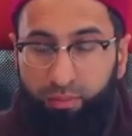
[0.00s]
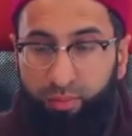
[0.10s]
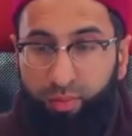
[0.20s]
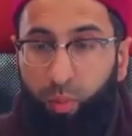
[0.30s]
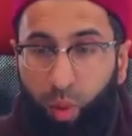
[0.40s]

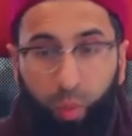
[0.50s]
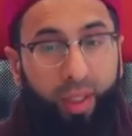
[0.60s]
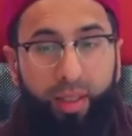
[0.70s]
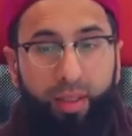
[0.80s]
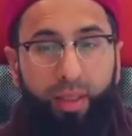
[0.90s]
from what we
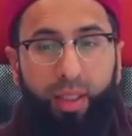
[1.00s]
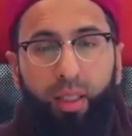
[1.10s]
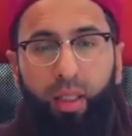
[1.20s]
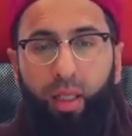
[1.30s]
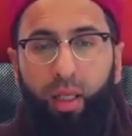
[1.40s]
can see,
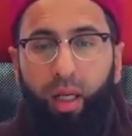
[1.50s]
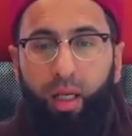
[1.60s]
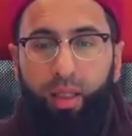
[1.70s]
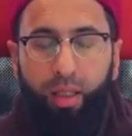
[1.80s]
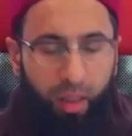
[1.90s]

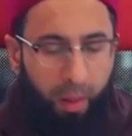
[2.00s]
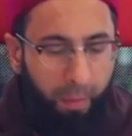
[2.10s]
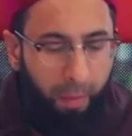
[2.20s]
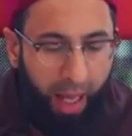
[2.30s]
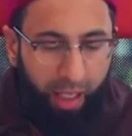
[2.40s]
other
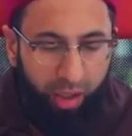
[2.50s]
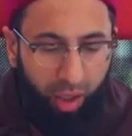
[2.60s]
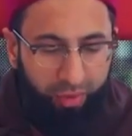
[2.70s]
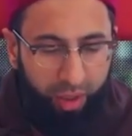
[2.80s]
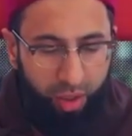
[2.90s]

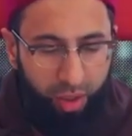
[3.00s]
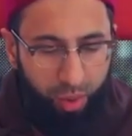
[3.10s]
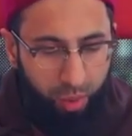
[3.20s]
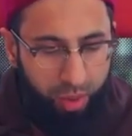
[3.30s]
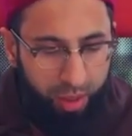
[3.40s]
biographical
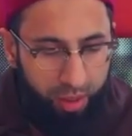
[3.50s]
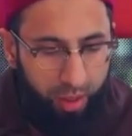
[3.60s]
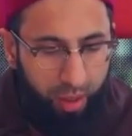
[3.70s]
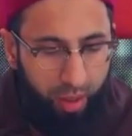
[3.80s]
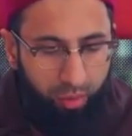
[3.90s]
sources
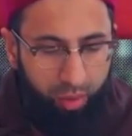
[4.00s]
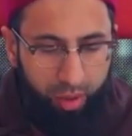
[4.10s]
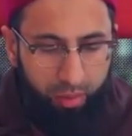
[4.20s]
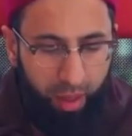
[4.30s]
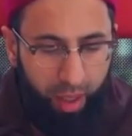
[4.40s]

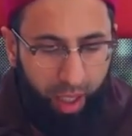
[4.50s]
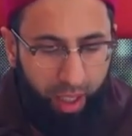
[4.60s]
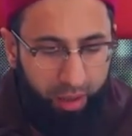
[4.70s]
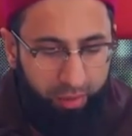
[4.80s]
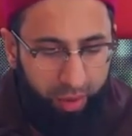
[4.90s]
written by
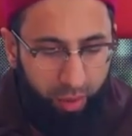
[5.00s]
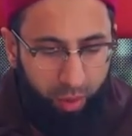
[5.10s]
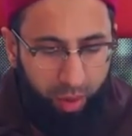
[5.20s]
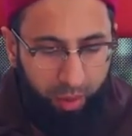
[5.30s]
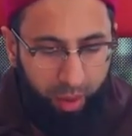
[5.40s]
Hanafi
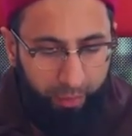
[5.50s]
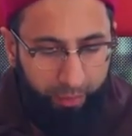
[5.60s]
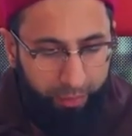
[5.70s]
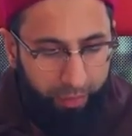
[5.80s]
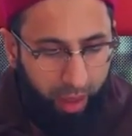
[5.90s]
ulama.
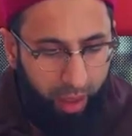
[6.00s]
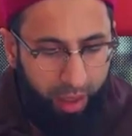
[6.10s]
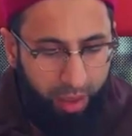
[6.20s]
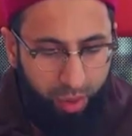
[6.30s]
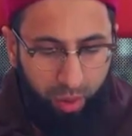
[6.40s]

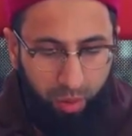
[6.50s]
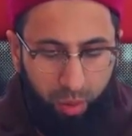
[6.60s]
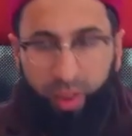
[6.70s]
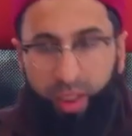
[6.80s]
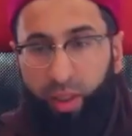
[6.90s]
And so
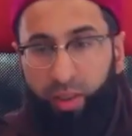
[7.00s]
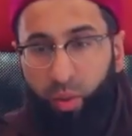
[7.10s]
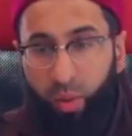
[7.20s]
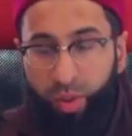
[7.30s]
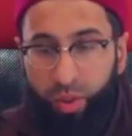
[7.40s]
we need to ask the
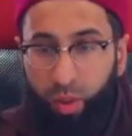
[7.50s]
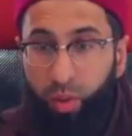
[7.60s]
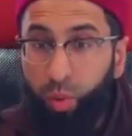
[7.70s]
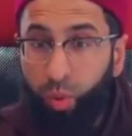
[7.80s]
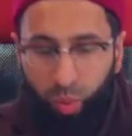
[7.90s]
question, well,
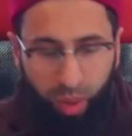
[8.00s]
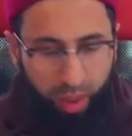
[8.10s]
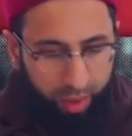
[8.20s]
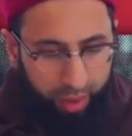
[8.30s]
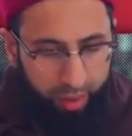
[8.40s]
who
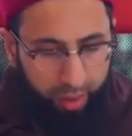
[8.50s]
were they?